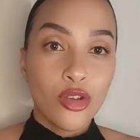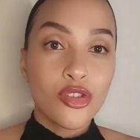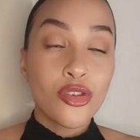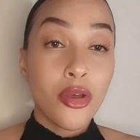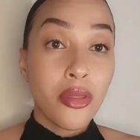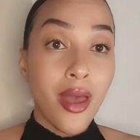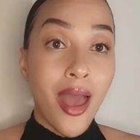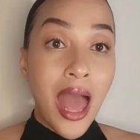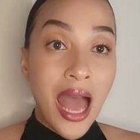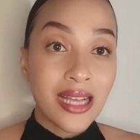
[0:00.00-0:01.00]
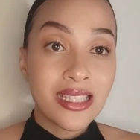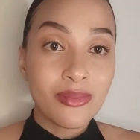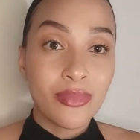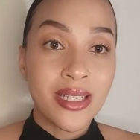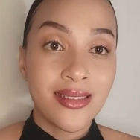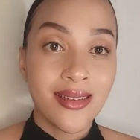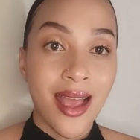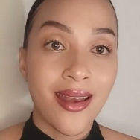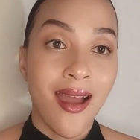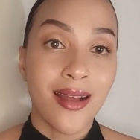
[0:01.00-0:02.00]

So there has been an